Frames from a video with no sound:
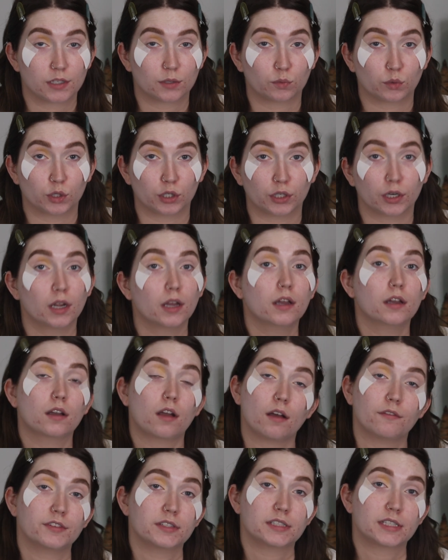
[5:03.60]
that were
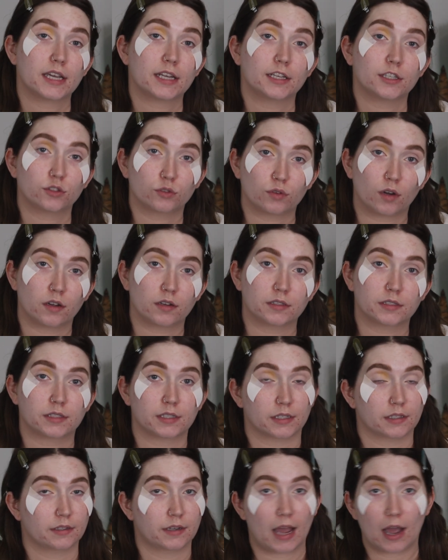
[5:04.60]
confiscating drugs
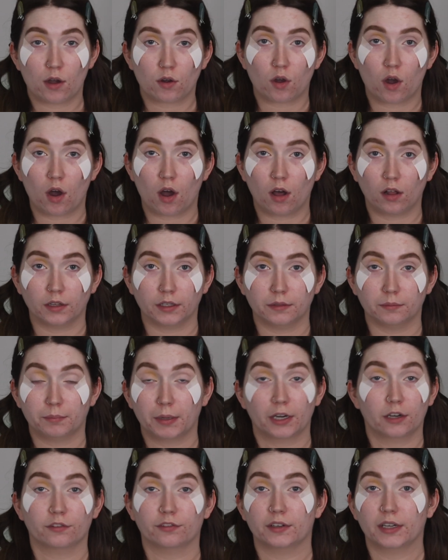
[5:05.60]
and alcohol and
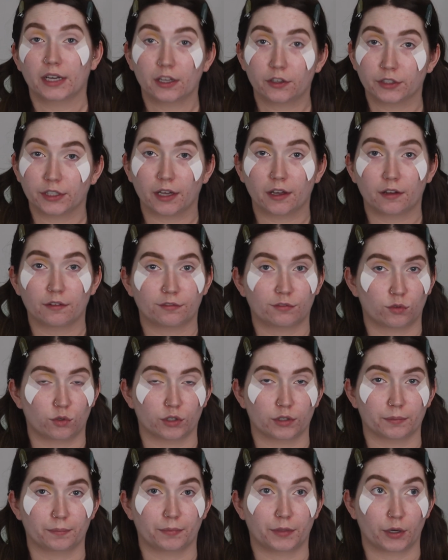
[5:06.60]
paraphernalia
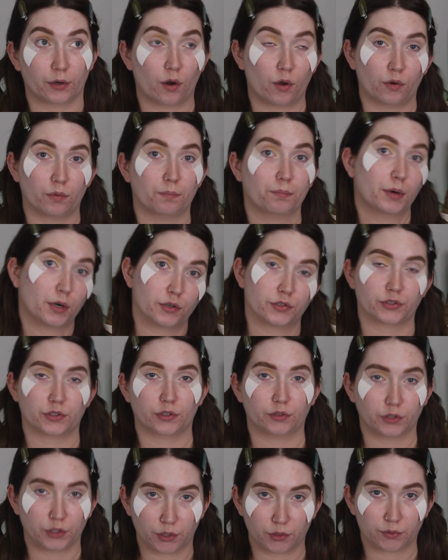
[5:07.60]
for their own
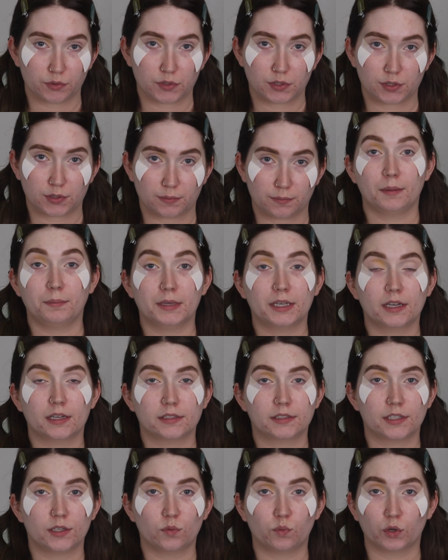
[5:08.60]
personal use. And
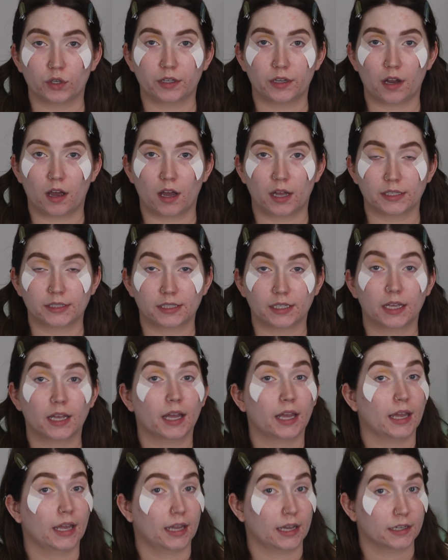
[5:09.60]
because he would not,
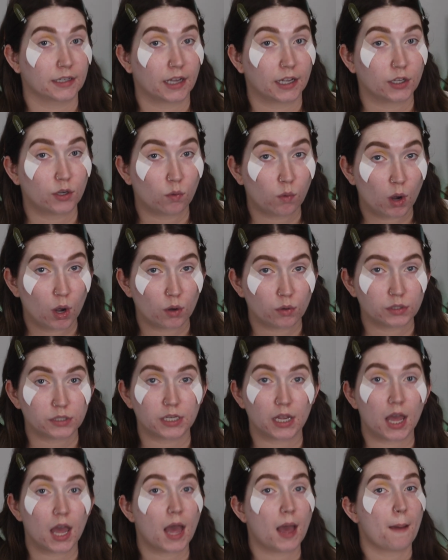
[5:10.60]
and I
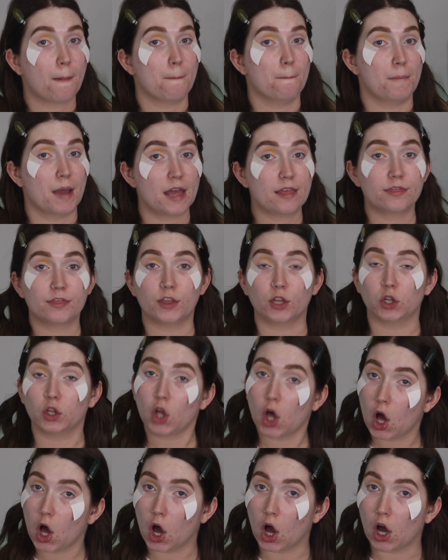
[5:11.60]
quote, bend the
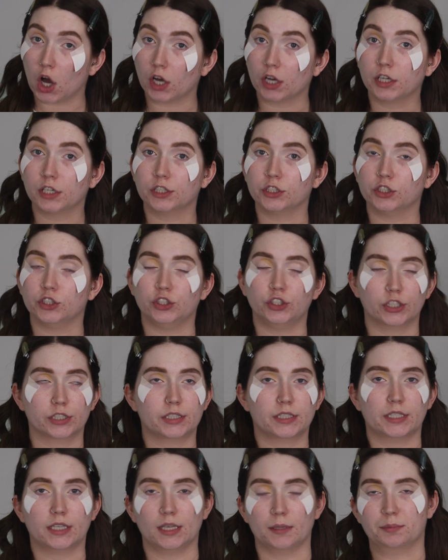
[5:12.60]
law
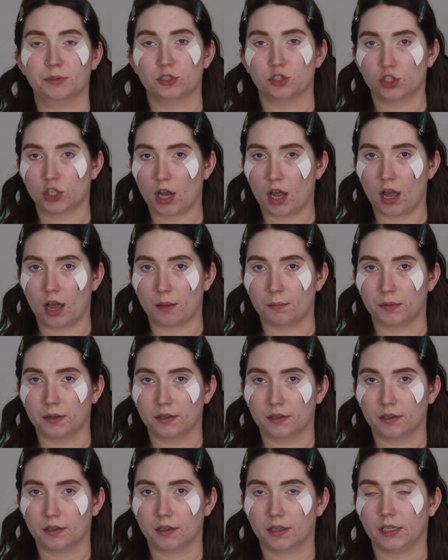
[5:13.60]
just to keep his job,
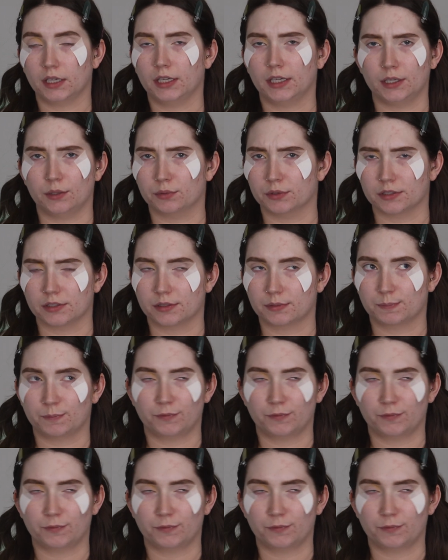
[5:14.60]
he was